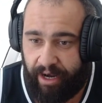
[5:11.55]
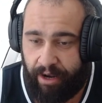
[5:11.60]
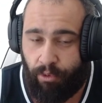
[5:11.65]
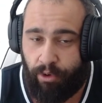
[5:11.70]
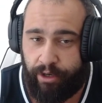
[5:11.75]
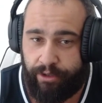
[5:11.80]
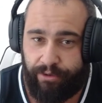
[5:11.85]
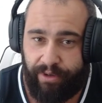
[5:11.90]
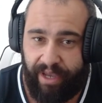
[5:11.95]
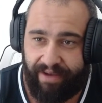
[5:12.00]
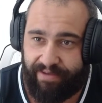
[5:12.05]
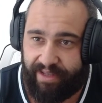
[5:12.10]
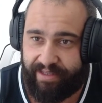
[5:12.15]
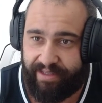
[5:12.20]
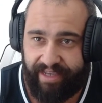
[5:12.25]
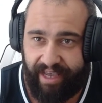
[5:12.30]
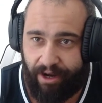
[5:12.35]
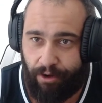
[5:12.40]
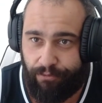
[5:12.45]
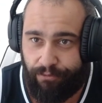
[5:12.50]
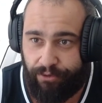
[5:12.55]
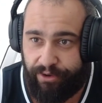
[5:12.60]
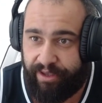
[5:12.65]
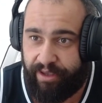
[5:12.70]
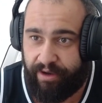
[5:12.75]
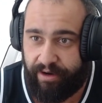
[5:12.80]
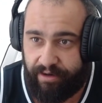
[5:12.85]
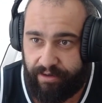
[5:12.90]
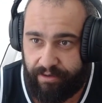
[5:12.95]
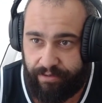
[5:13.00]
I wanted to have that title for
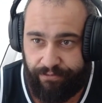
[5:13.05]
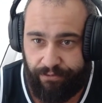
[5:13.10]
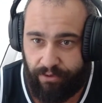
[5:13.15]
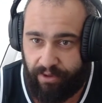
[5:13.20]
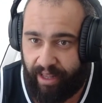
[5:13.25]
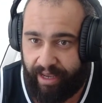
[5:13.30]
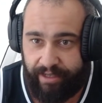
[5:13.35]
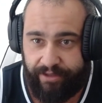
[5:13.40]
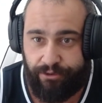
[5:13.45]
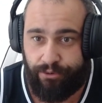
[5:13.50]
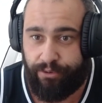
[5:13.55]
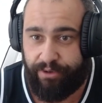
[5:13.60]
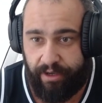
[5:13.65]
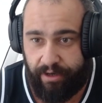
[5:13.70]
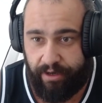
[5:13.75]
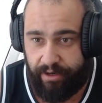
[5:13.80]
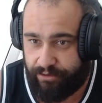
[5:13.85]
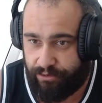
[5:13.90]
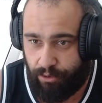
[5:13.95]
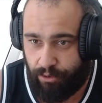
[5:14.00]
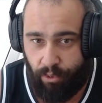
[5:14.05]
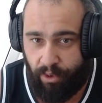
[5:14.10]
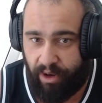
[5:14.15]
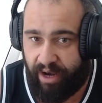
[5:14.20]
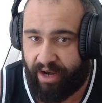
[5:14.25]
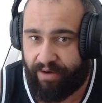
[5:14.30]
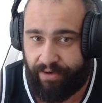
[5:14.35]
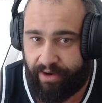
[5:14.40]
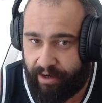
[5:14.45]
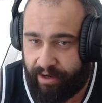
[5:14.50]
years, for like 2 years or
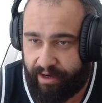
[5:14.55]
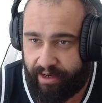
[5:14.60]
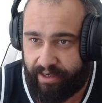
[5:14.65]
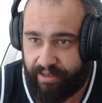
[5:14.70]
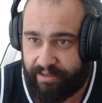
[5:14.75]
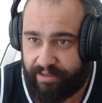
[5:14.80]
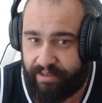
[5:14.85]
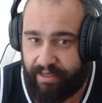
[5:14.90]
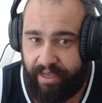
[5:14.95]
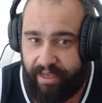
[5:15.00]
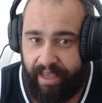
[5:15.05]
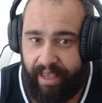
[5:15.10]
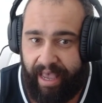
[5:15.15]
whatever it is.